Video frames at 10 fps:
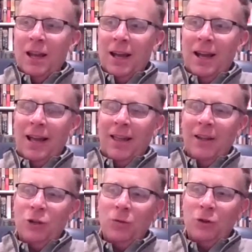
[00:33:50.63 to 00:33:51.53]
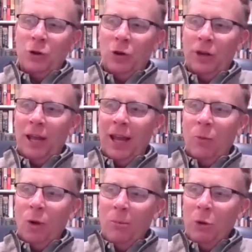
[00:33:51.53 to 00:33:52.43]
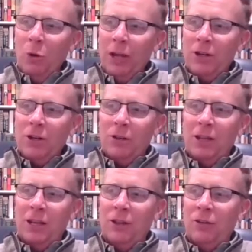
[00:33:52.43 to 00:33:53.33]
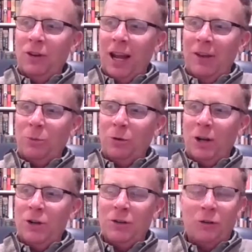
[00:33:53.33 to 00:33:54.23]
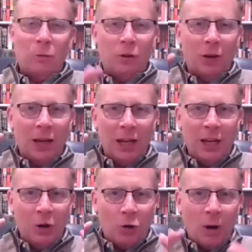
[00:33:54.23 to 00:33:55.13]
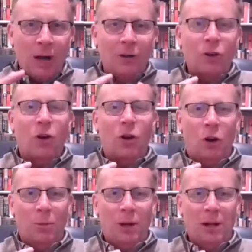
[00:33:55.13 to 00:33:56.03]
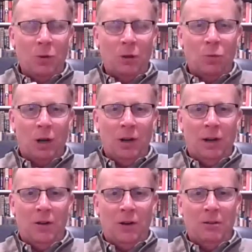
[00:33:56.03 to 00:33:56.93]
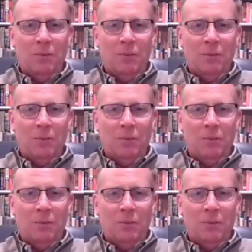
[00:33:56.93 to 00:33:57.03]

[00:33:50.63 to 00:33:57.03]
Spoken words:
that you've told. At what point do you think those aspirations were in greatest harmony with one another?